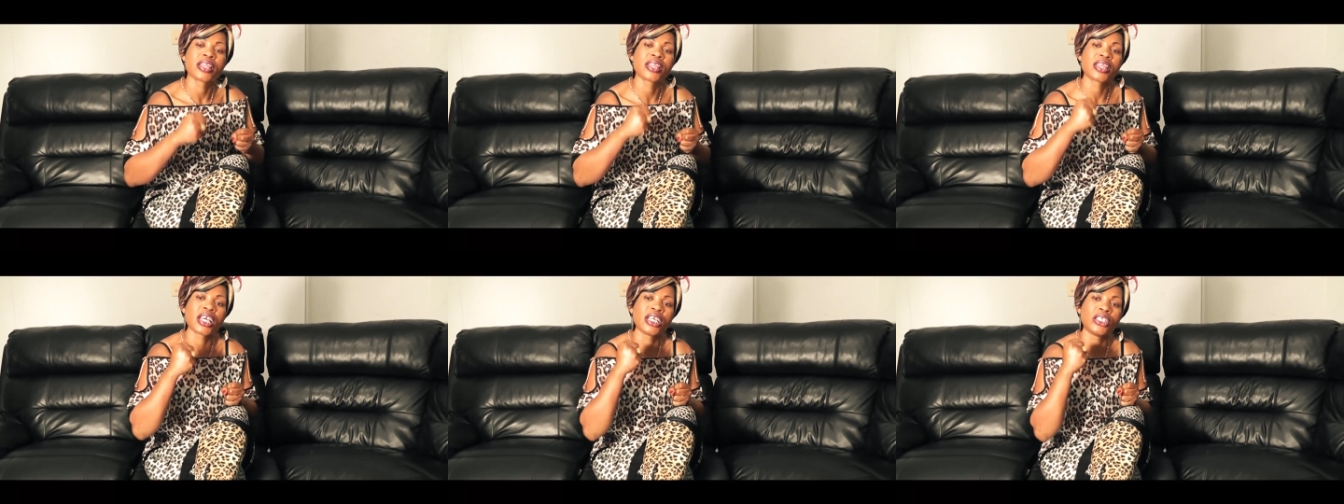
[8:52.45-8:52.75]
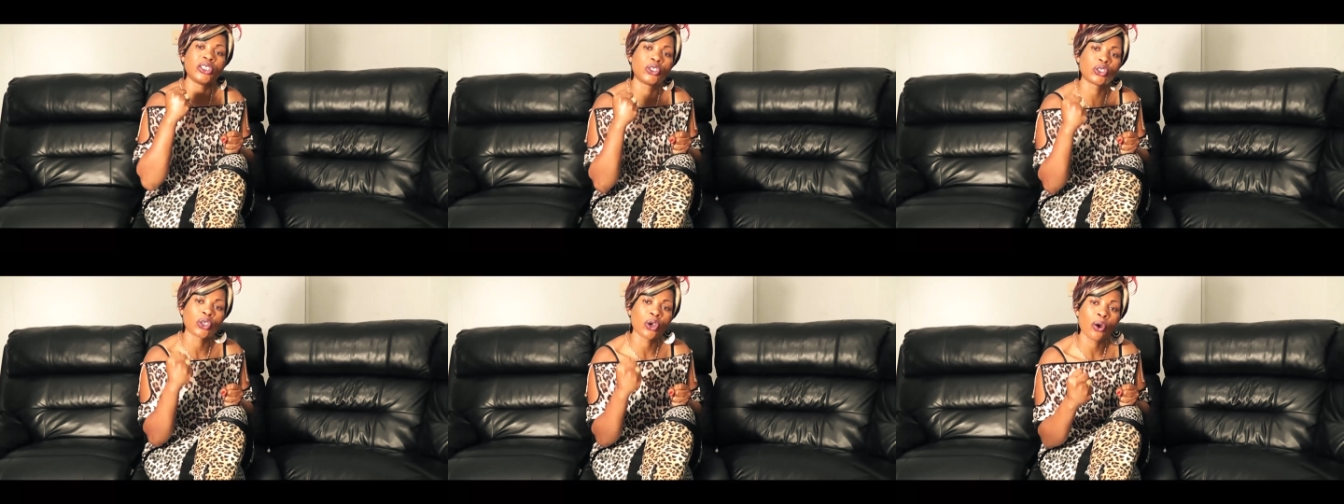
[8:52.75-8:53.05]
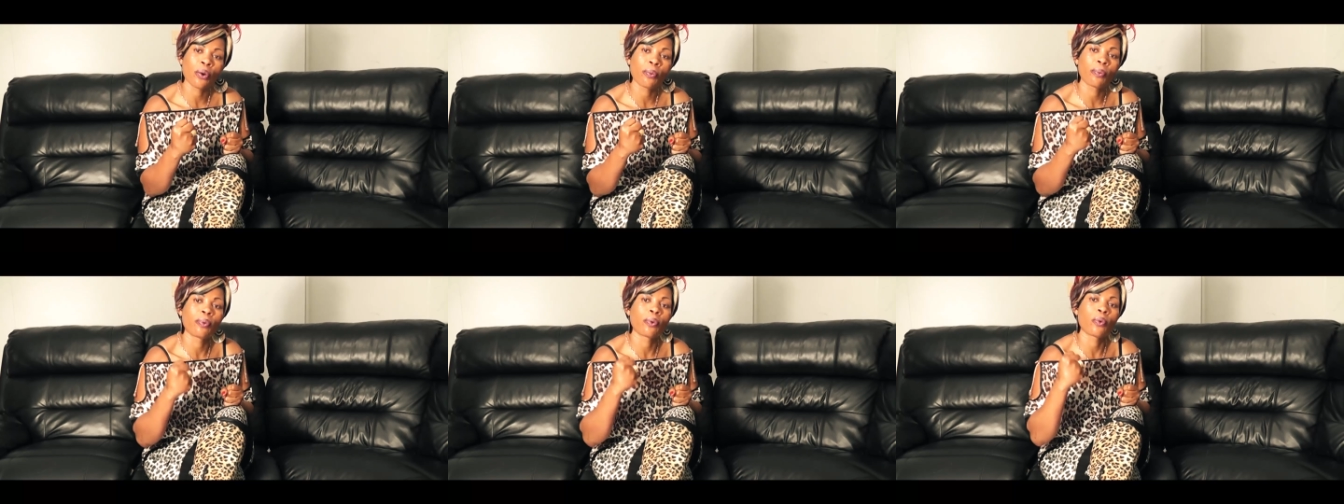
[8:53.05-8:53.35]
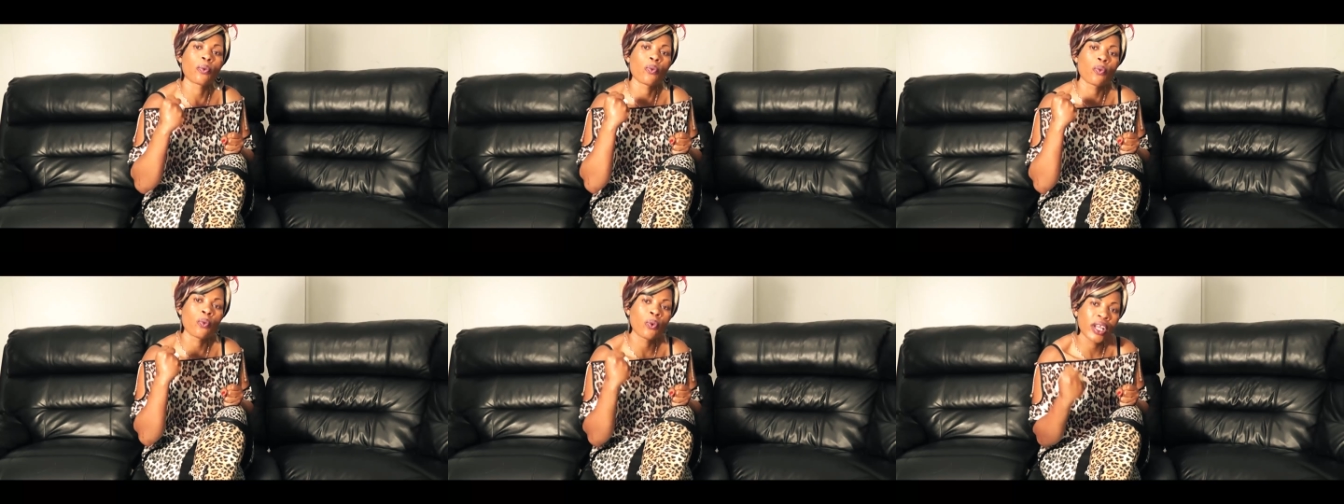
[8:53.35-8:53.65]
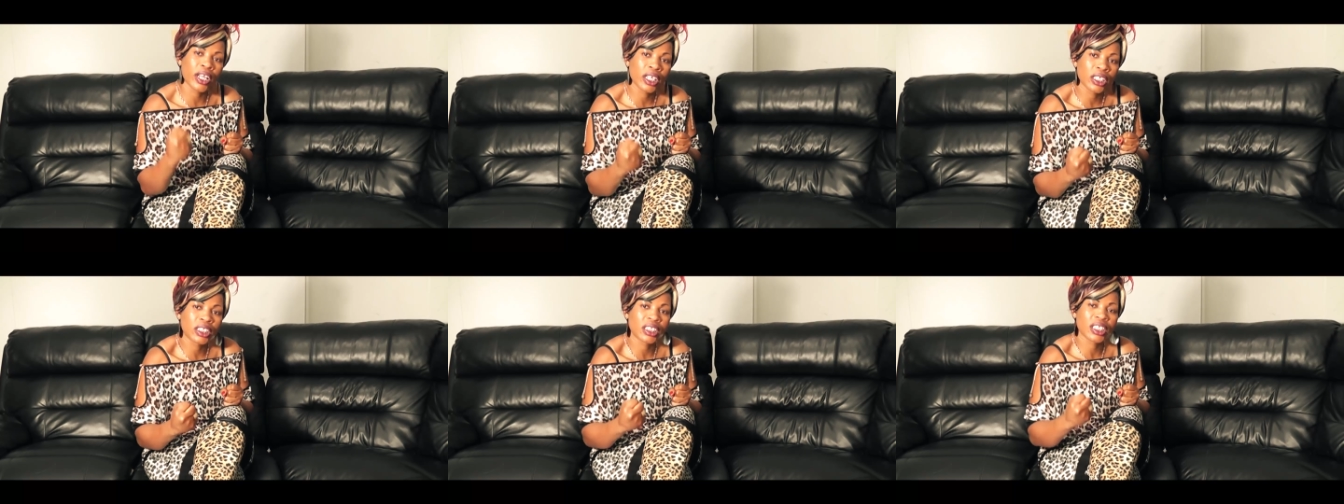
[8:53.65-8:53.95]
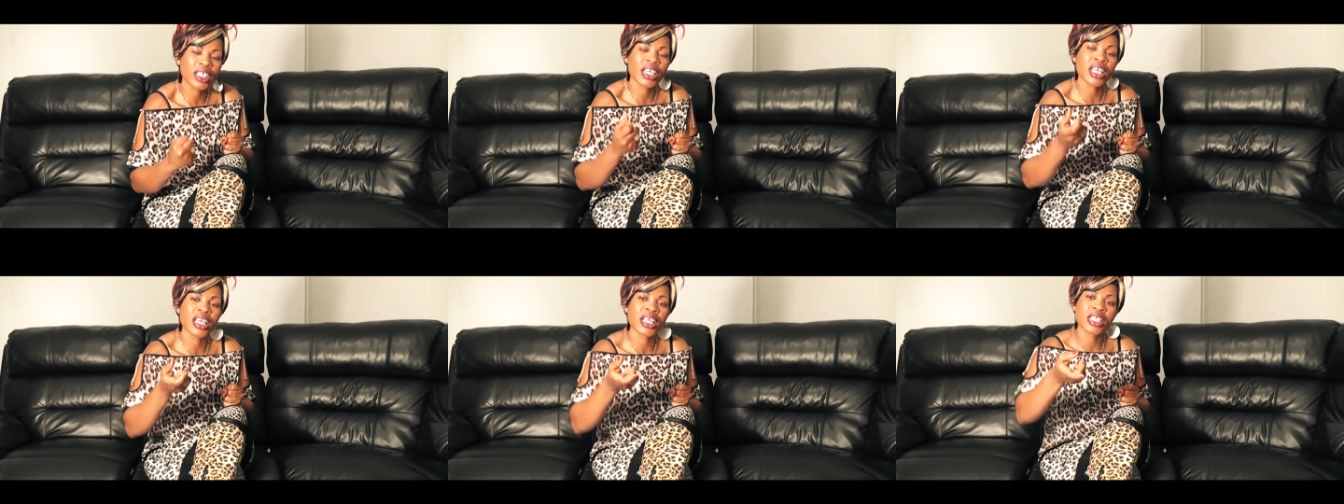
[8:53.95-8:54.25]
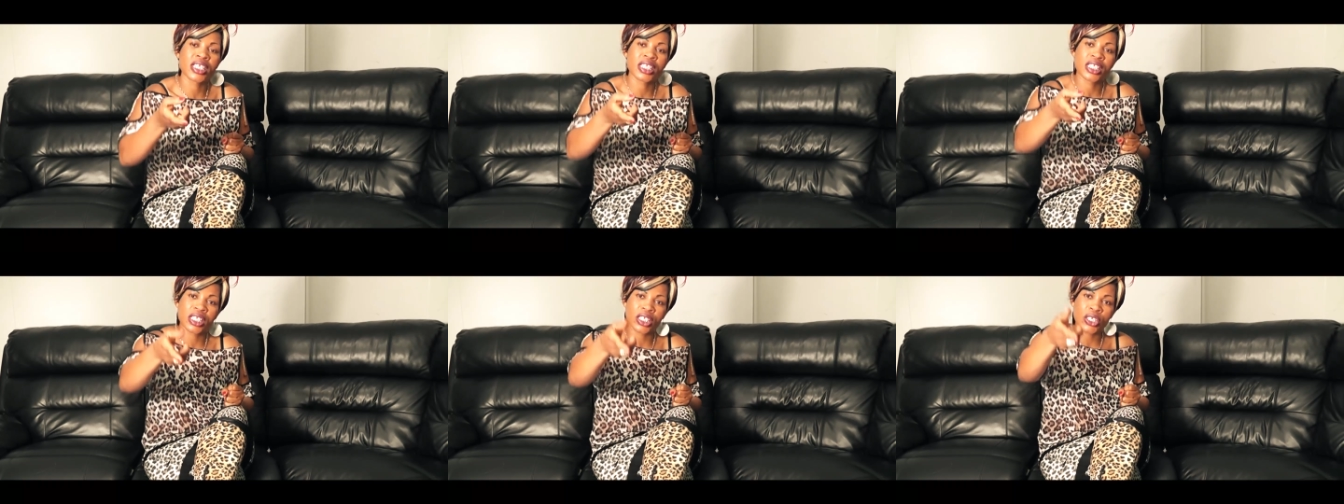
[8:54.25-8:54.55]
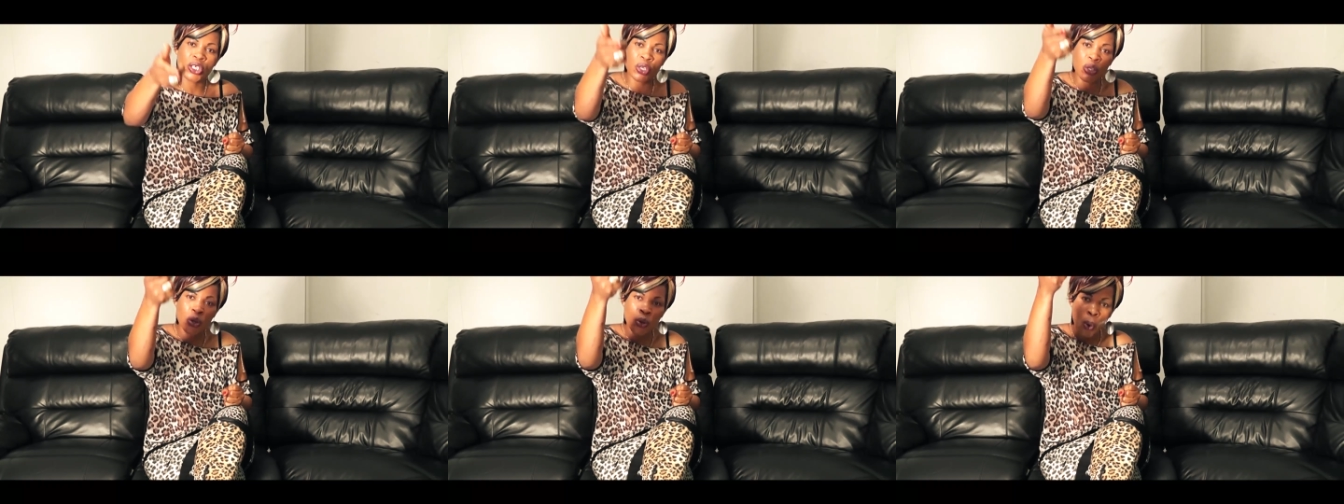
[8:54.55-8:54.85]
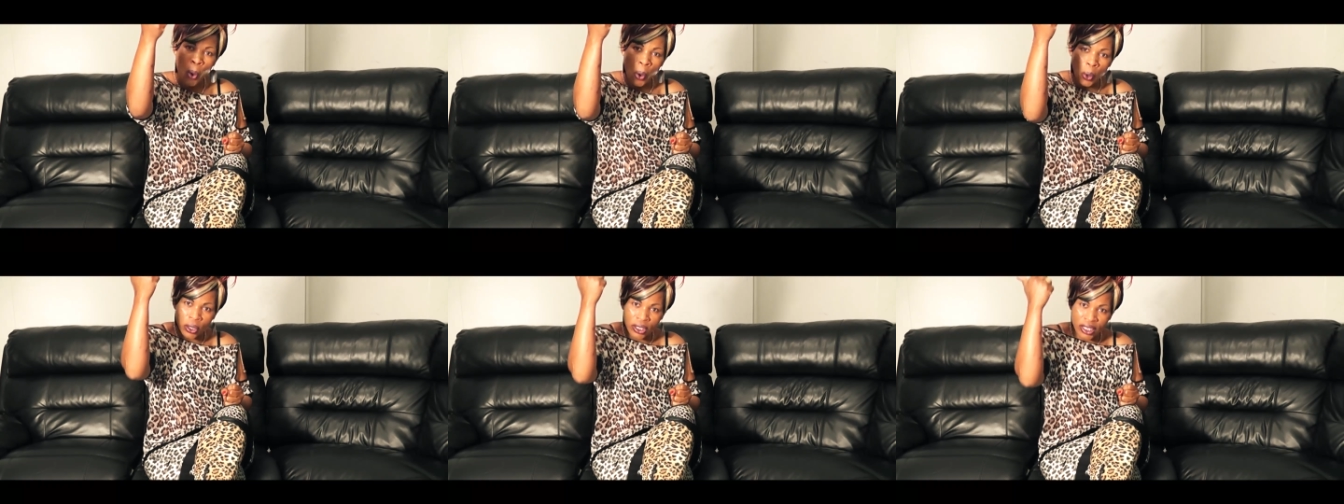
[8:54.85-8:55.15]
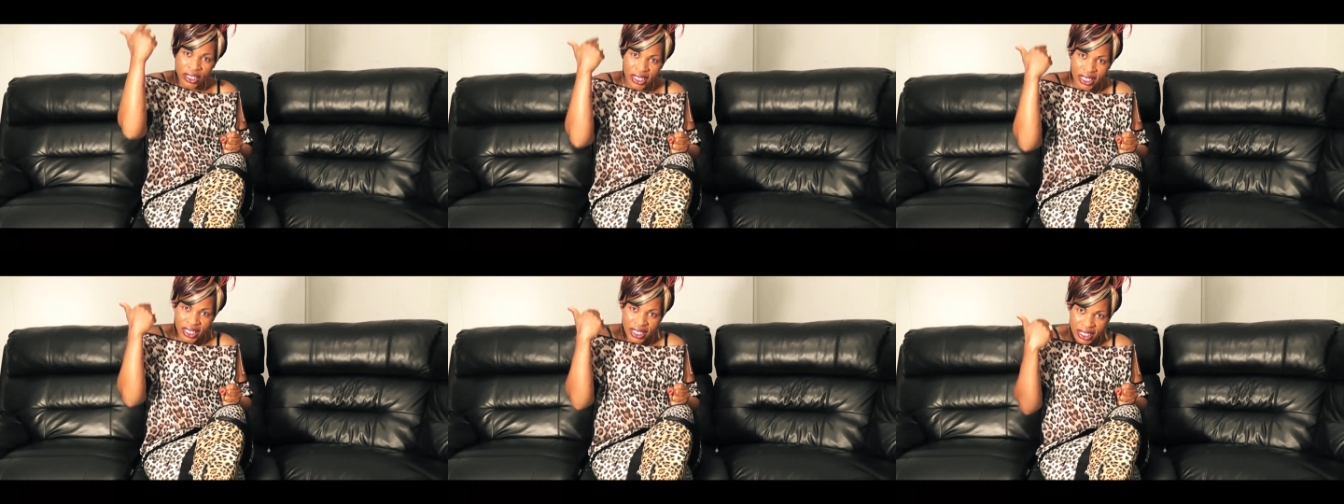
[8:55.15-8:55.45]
the job which is your